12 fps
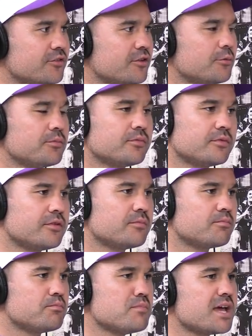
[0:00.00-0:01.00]

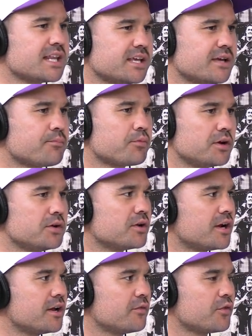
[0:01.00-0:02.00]
the Manly are pretty good
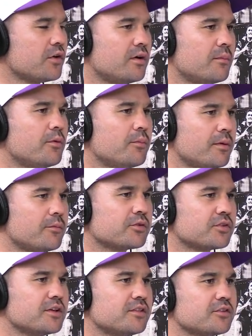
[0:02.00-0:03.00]
underneath the high ball, but we'll
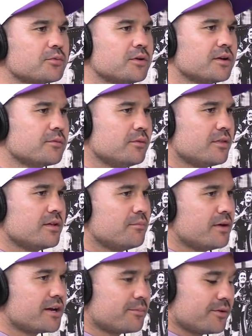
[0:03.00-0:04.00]
see this week with
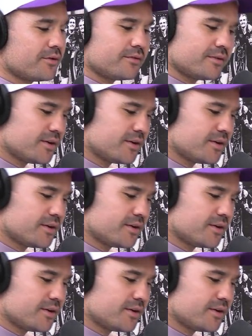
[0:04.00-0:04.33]
Matty Burton.